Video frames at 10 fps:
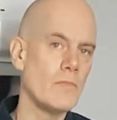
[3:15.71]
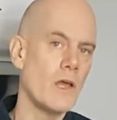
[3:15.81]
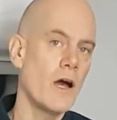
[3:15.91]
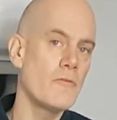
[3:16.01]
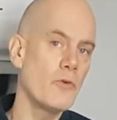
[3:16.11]

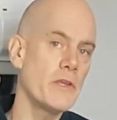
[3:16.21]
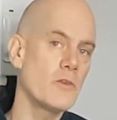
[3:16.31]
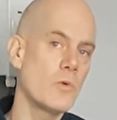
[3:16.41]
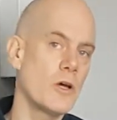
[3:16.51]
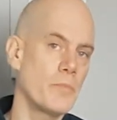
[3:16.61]
I avoid the
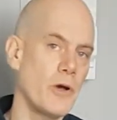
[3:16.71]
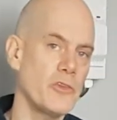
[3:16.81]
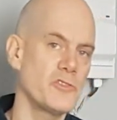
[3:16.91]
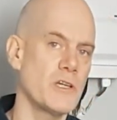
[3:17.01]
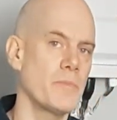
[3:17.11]
word
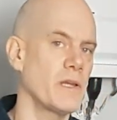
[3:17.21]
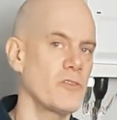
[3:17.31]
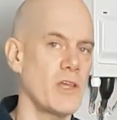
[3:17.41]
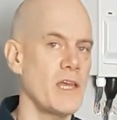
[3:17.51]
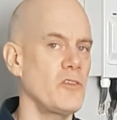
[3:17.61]
posture because
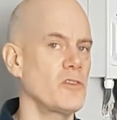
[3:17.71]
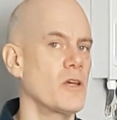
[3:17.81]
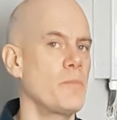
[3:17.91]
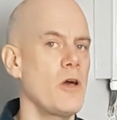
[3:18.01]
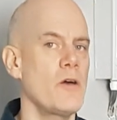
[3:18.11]
there isn't a
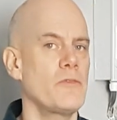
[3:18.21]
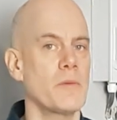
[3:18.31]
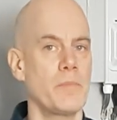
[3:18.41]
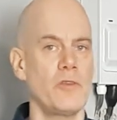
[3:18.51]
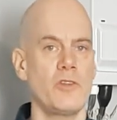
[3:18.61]

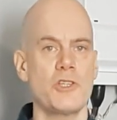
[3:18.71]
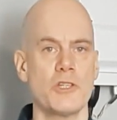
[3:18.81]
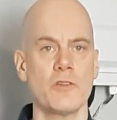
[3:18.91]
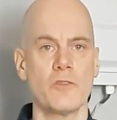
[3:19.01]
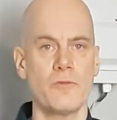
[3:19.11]
perfect
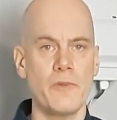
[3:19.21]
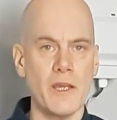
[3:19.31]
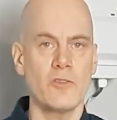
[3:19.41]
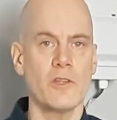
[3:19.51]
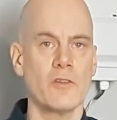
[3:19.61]
position to
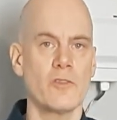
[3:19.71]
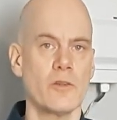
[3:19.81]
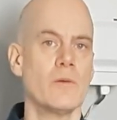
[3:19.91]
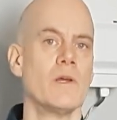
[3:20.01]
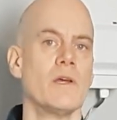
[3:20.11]
fix
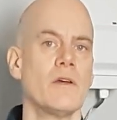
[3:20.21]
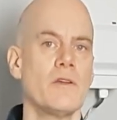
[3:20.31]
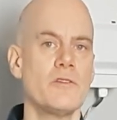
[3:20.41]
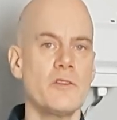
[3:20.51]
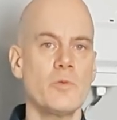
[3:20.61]
into.
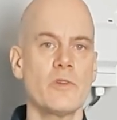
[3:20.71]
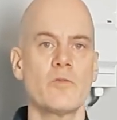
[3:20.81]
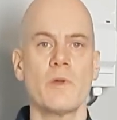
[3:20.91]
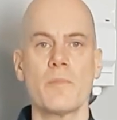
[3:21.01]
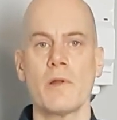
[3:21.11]
You just want to
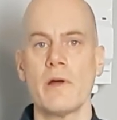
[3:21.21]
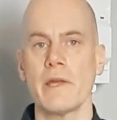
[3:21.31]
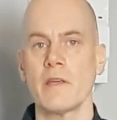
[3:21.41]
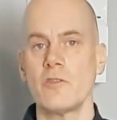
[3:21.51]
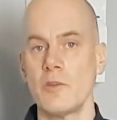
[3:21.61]
be
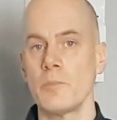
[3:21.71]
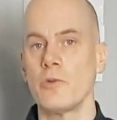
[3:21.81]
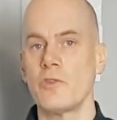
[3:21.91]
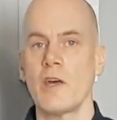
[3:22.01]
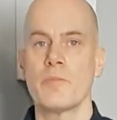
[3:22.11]
applying a simple set of